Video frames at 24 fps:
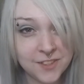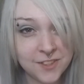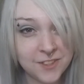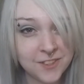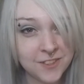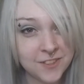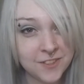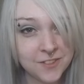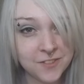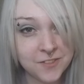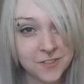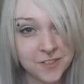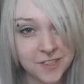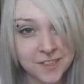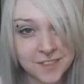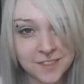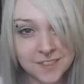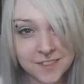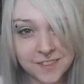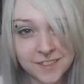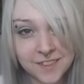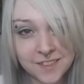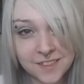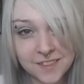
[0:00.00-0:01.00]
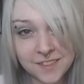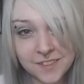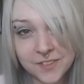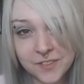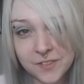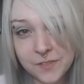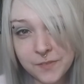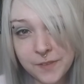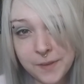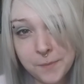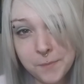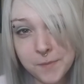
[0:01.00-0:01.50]
so we're just gonna
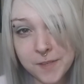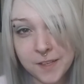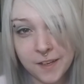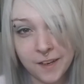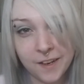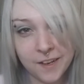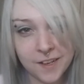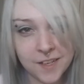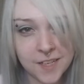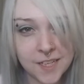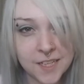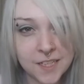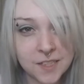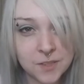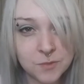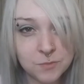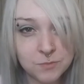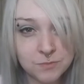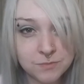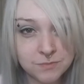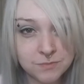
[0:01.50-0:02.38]
do a Vape Diary.